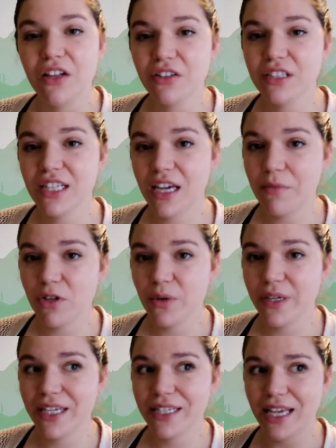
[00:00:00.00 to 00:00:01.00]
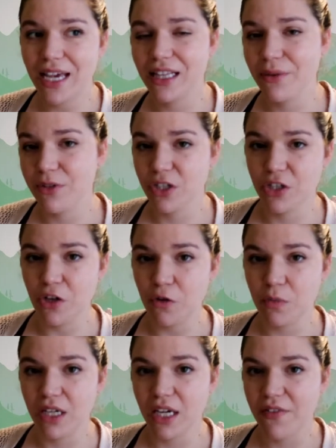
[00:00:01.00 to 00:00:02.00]
looks like I'm doing exactly what she
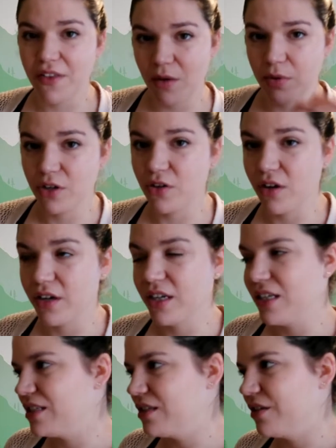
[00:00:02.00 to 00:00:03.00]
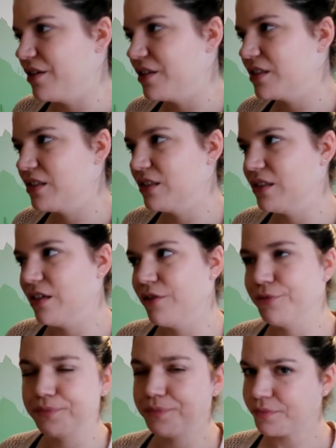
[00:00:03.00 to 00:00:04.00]
showed me, and then I put her on it, and it still hurts,
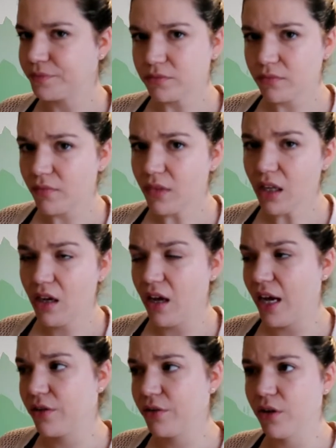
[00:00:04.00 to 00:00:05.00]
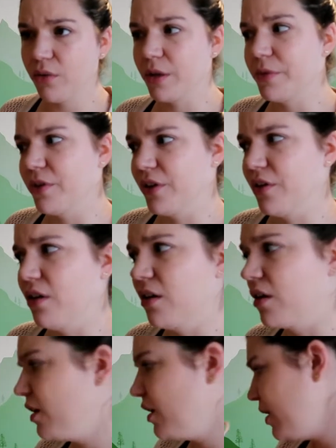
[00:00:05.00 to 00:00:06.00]
so I don't know what I'm doing
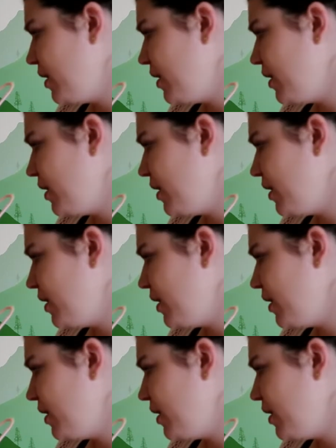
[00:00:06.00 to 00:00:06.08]
wrong.